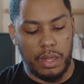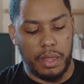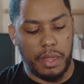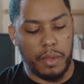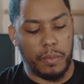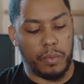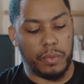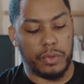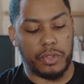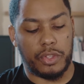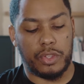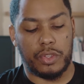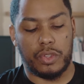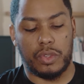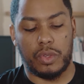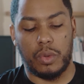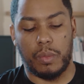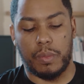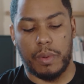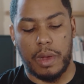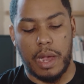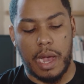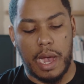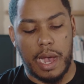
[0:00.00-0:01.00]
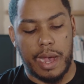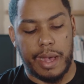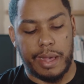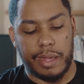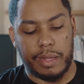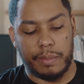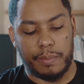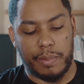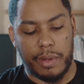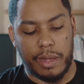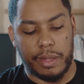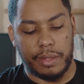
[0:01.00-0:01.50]
It was super
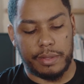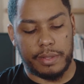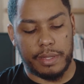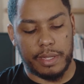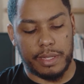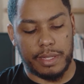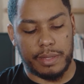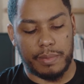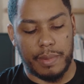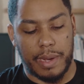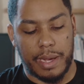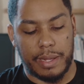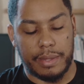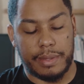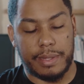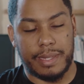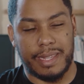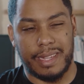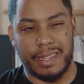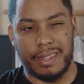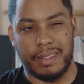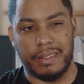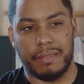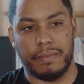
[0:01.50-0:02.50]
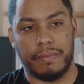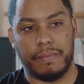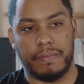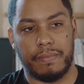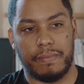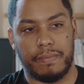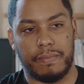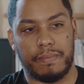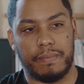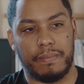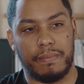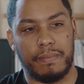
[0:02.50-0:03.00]
high. It probably took us about 10
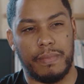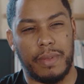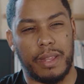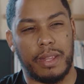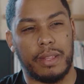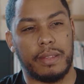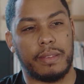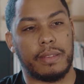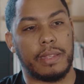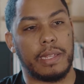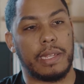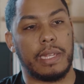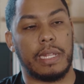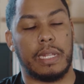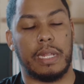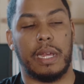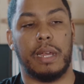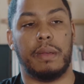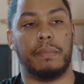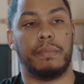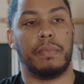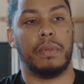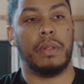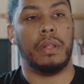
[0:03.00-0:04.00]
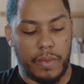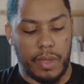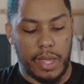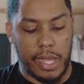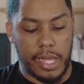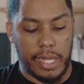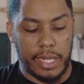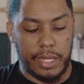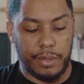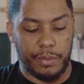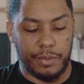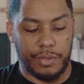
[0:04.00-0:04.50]
minutes to get up,
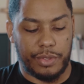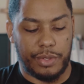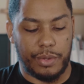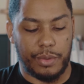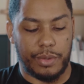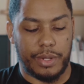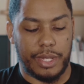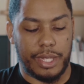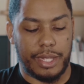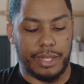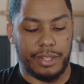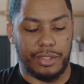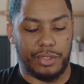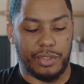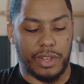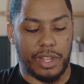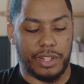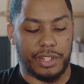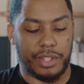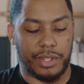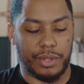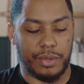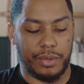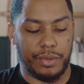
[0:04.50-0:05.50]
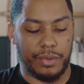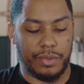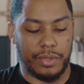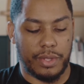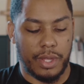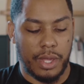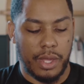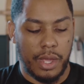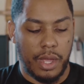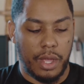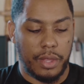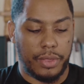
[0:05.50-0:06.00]
and he was doing it in dress shoes.
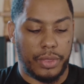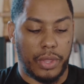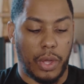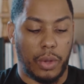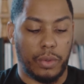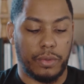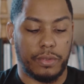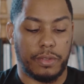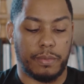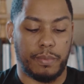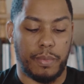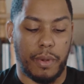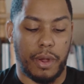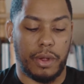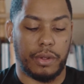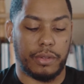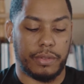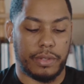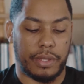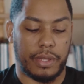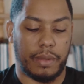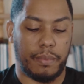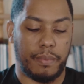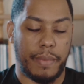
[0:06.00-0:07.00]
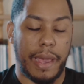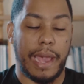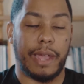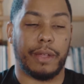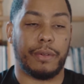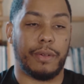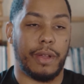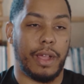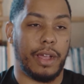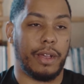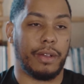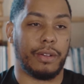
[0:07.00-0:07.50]
Those birds in the
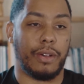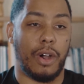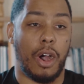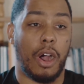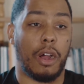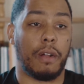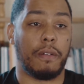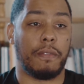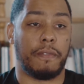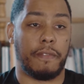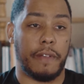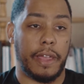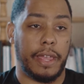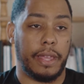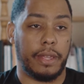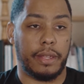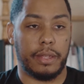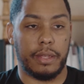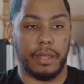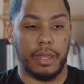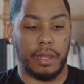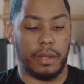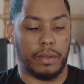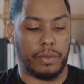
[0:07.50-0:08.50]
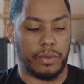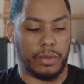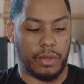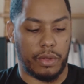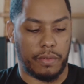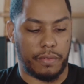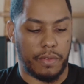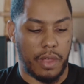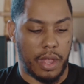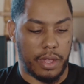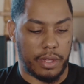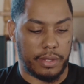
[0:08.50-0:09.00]
background are fake. I don't know
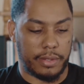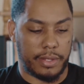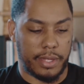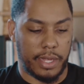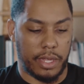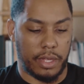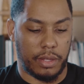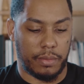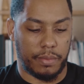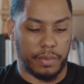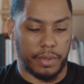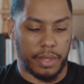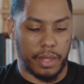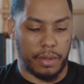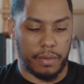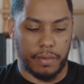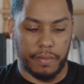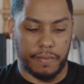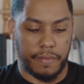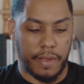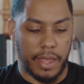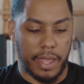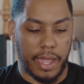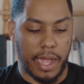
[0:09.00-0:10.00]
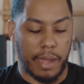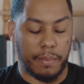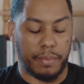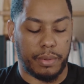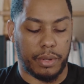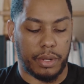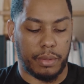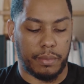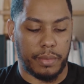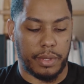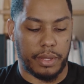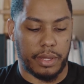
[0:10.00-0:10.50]
if y'all can tell, but they were fake. I
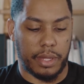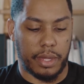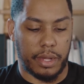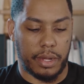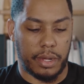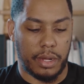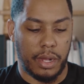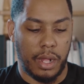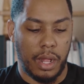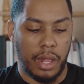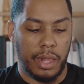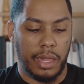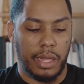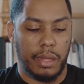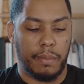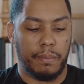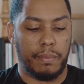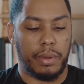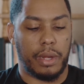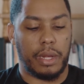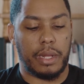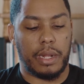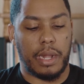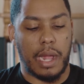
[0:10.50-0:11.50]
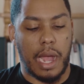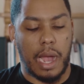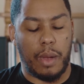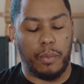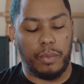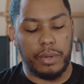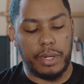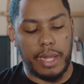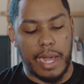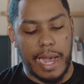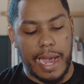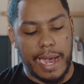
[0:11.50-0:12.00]
put them in there. But
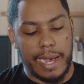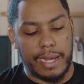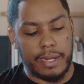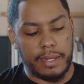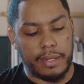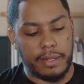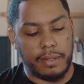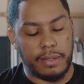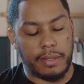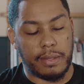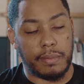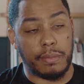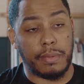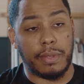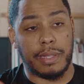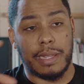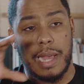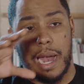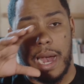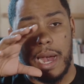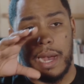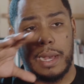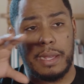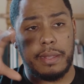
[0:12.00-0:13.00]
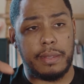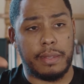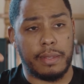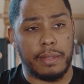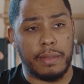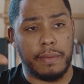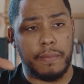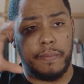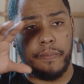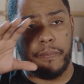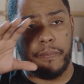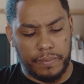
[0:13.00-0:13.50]
I would have added some skies.
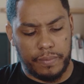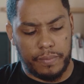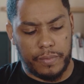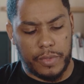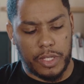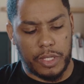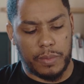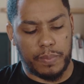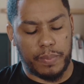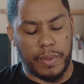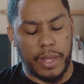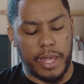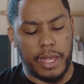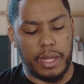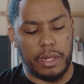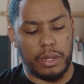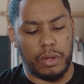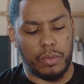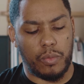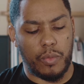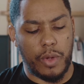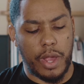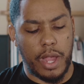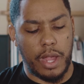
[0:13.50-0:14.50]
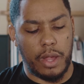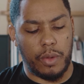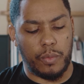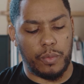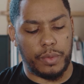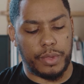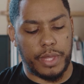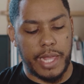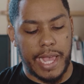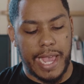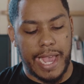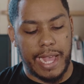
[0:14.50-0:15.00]
Just playing around
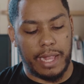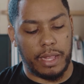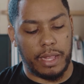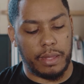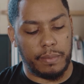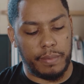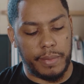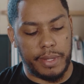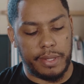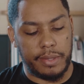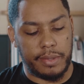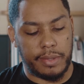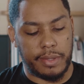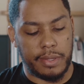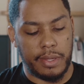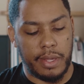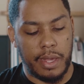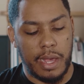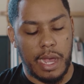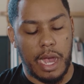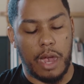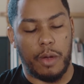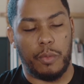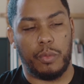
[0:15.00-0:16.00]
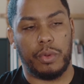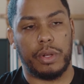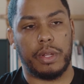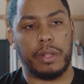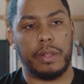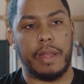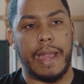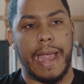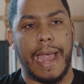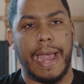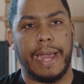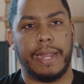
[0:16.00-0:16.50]
with the elements, I would
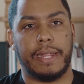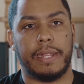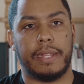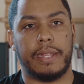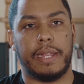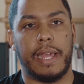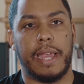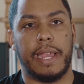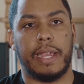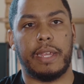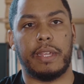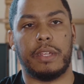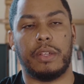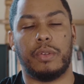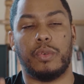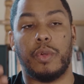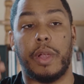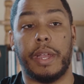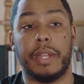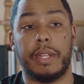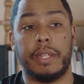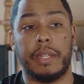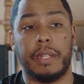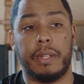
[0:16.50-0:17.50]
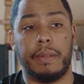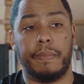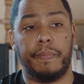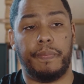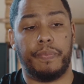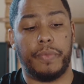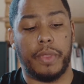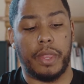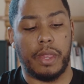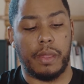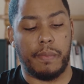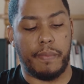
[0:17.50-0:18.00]
have added a gradient
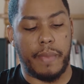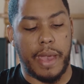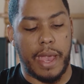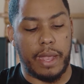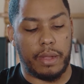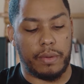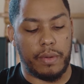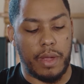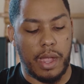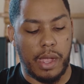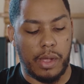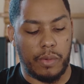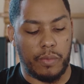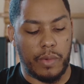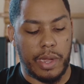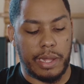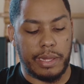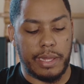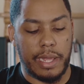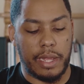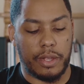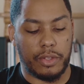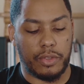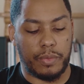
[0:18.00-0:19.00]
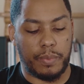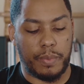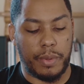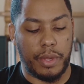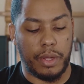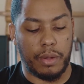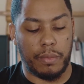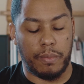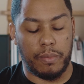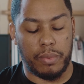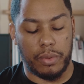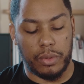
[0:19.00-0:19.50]
in the background. Right now it's
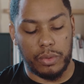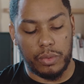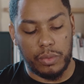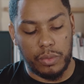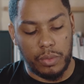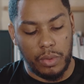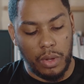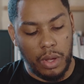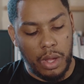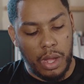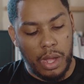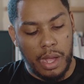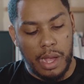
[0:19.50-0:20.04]
pure blue.